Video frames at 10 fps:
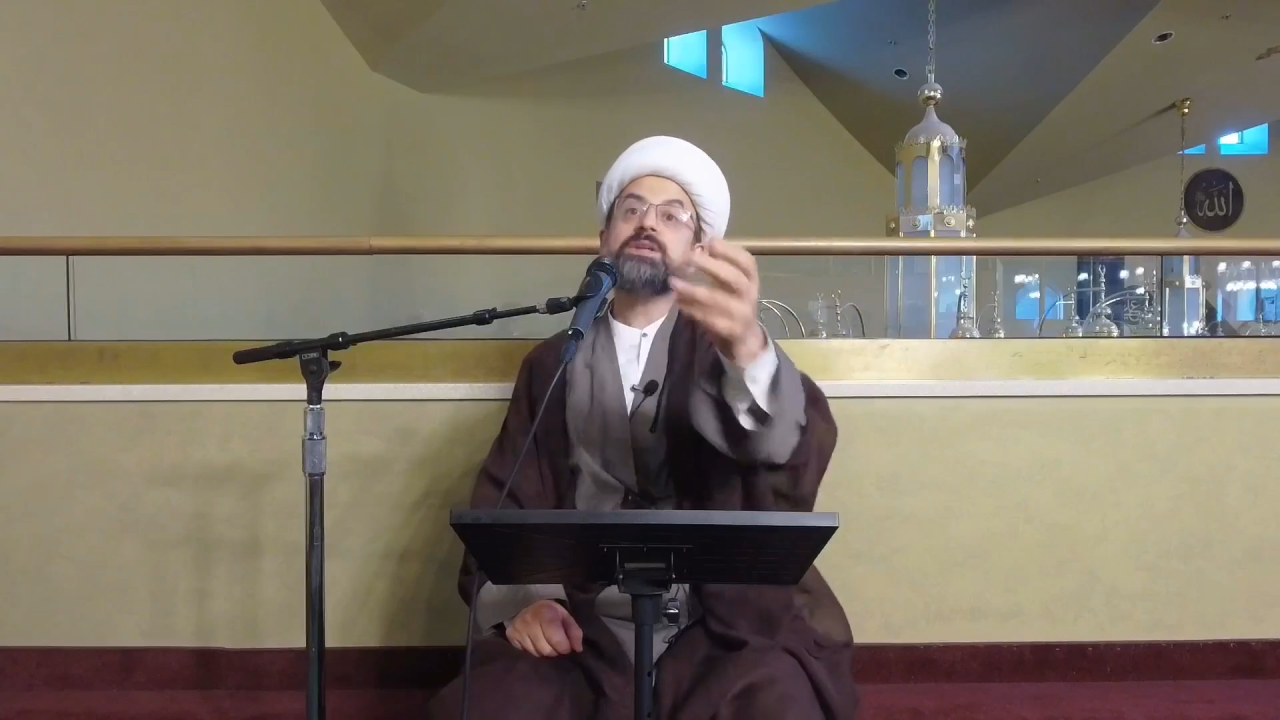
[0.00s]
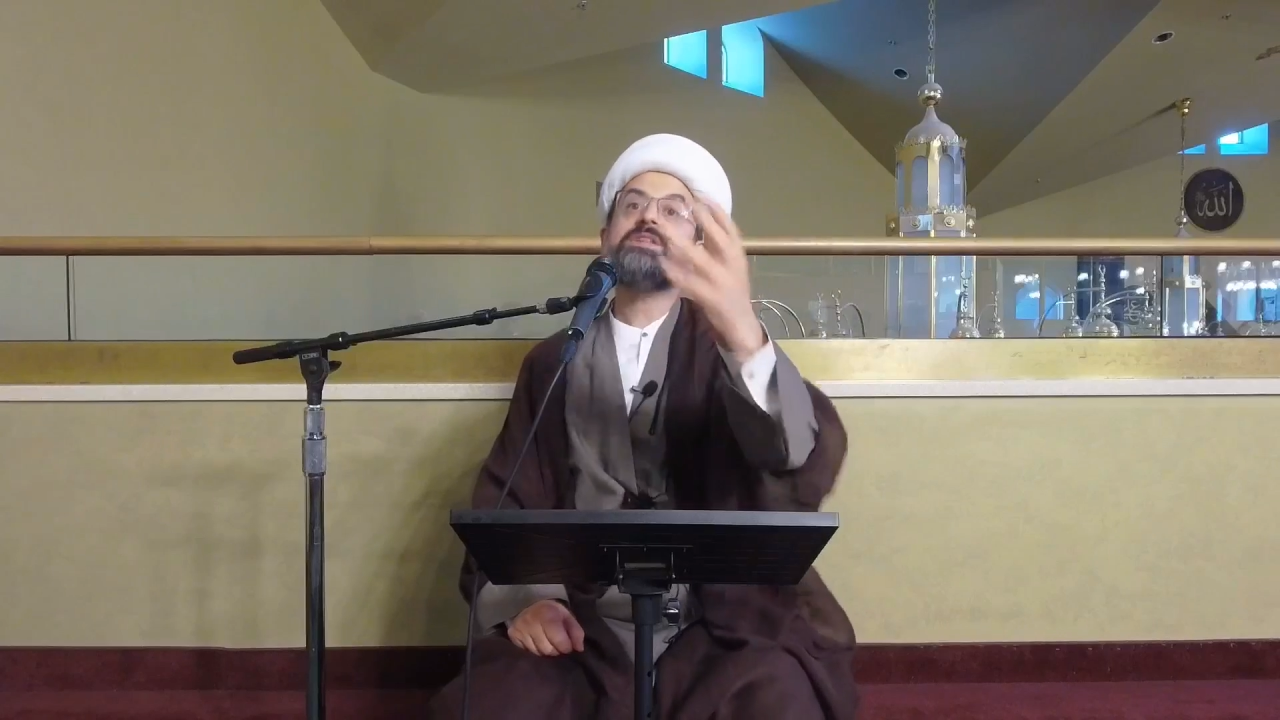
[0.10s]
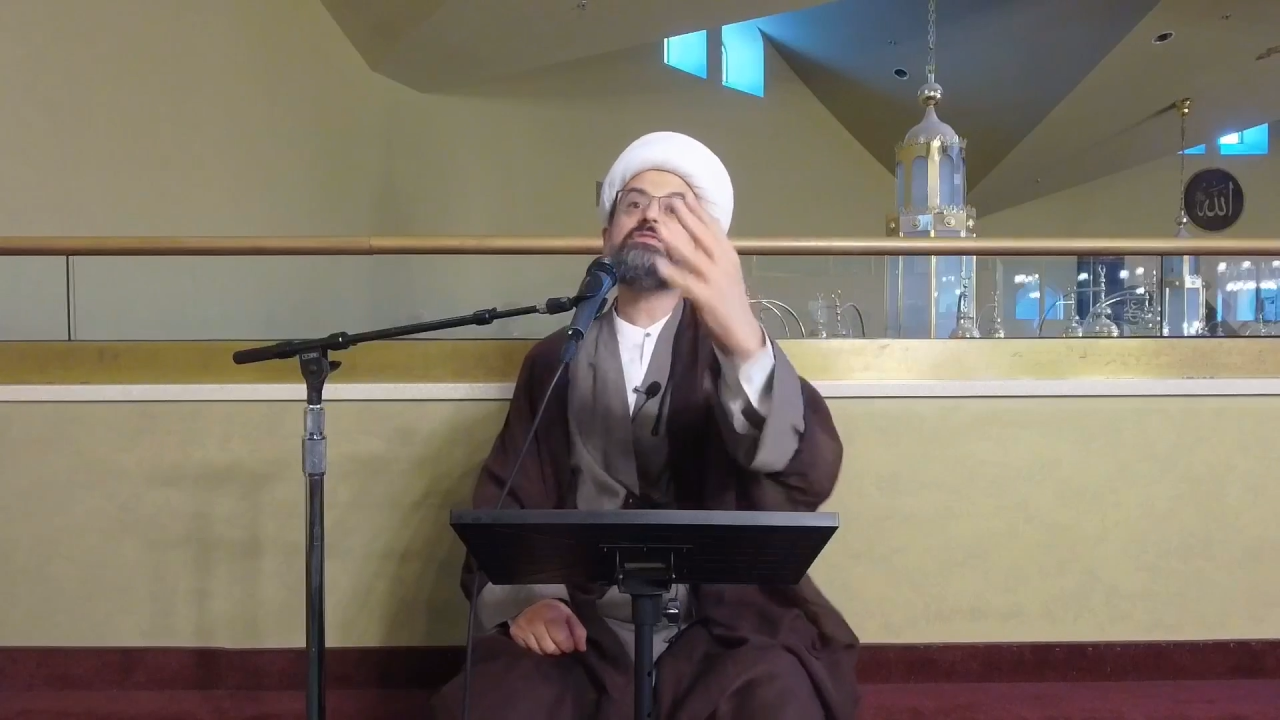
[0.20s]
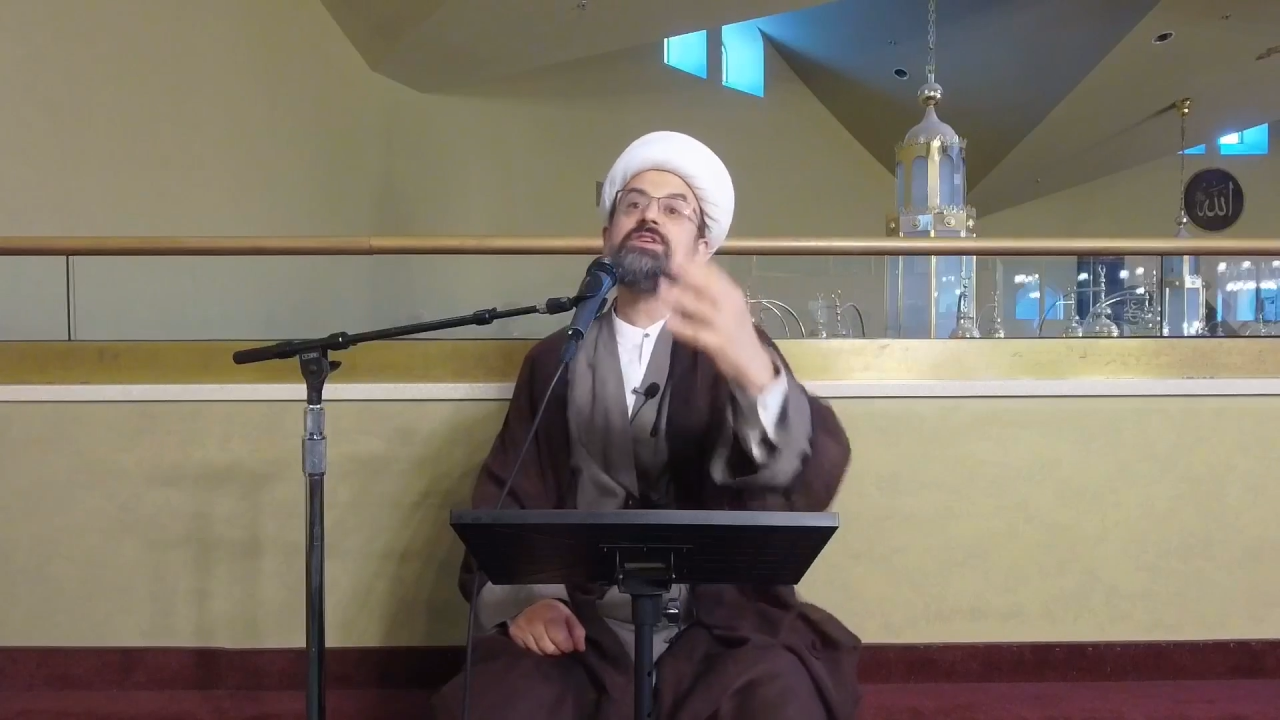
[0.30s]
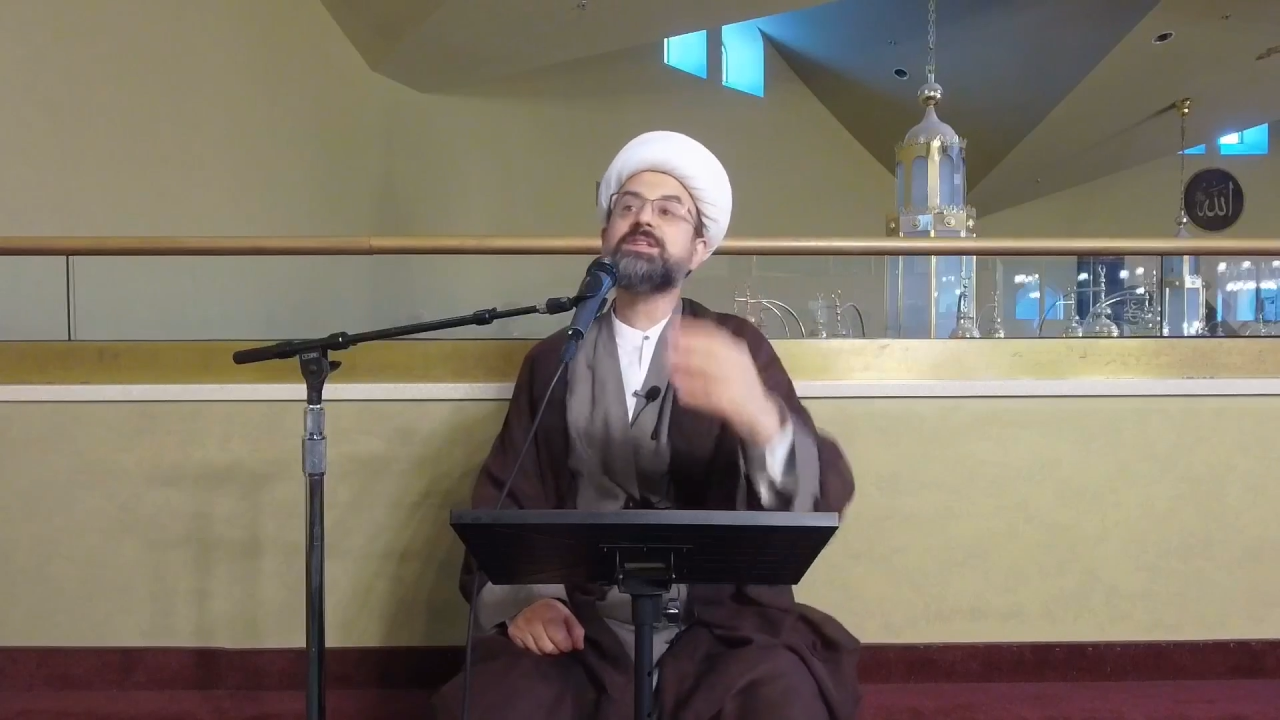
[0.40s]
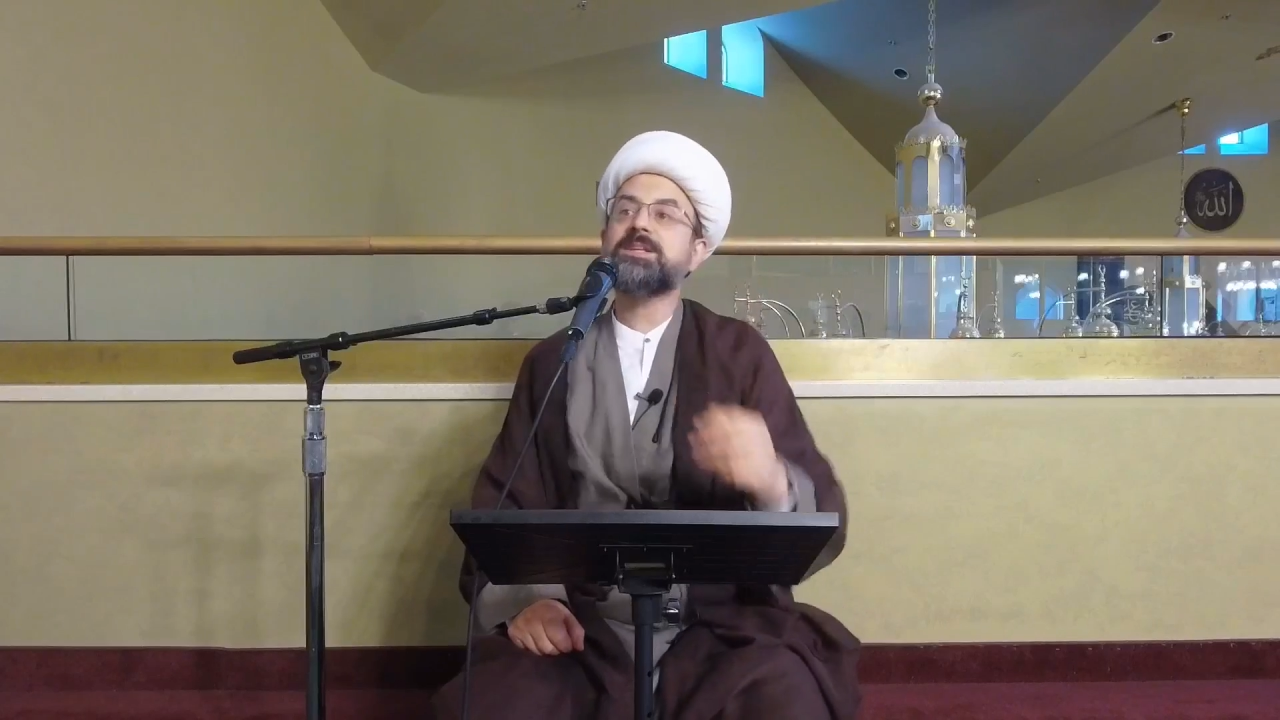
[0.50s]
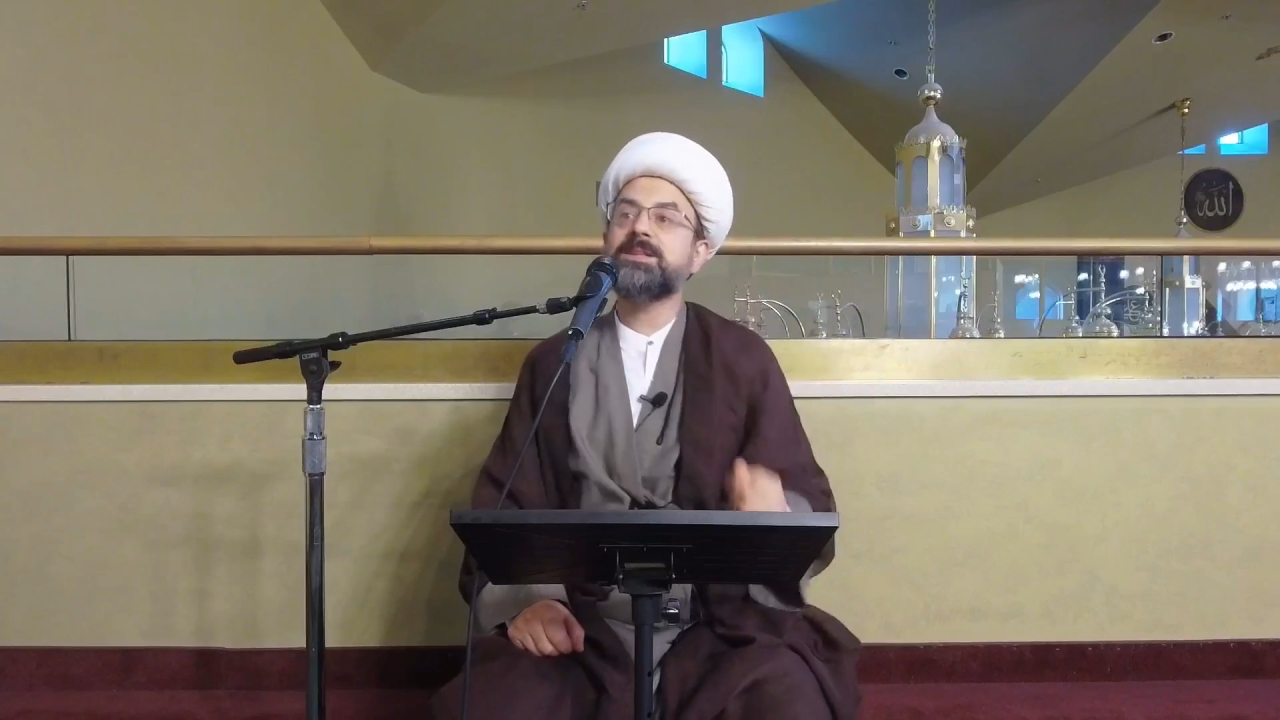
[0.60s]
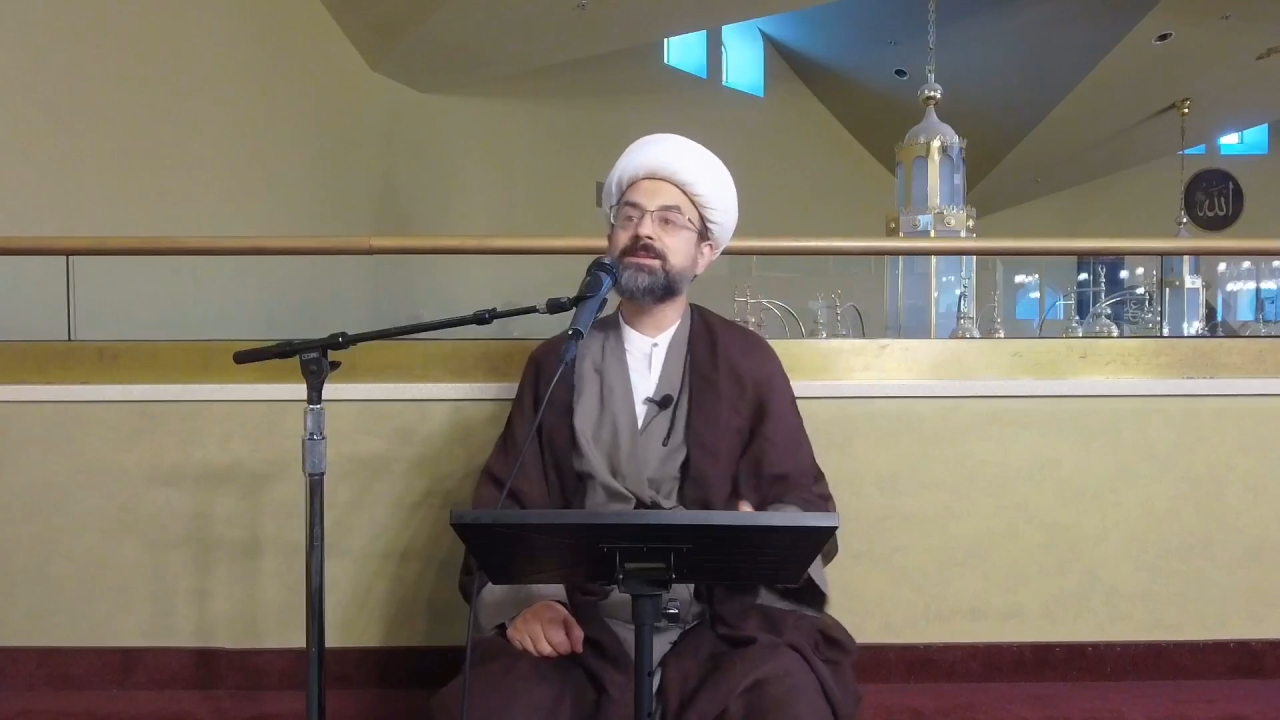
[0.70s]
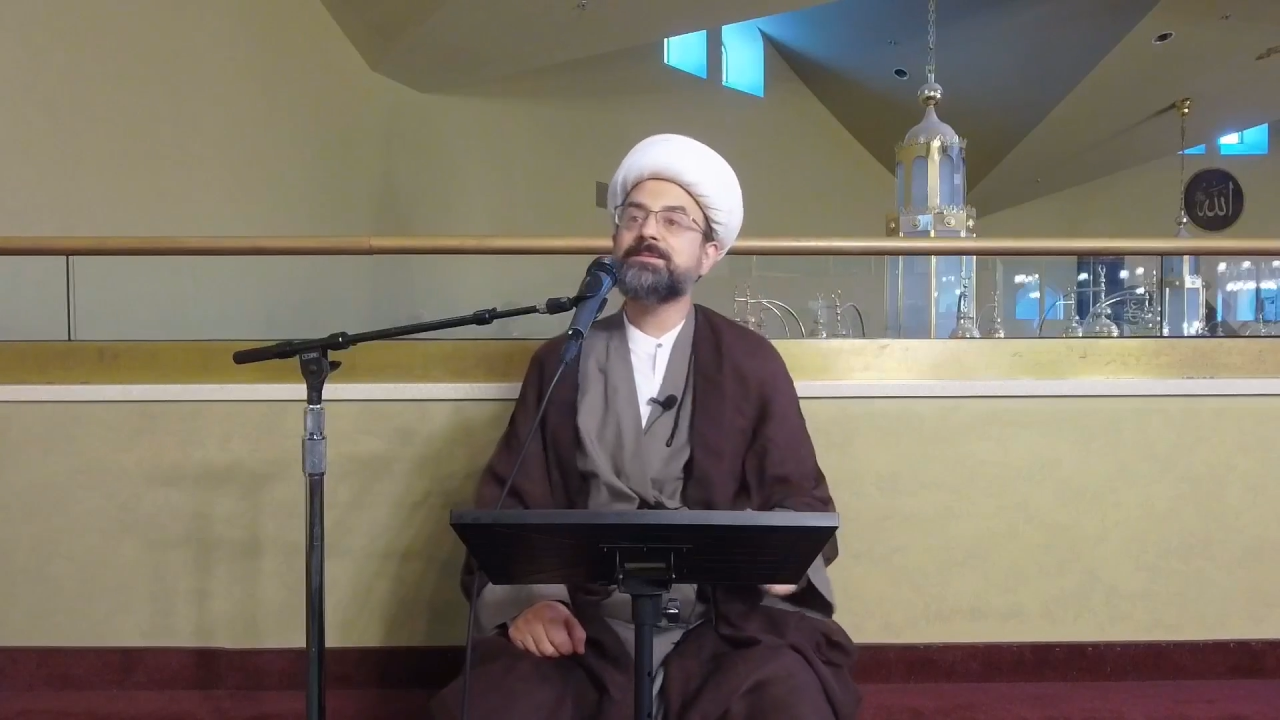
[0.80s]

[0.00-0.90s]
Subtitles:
defeated.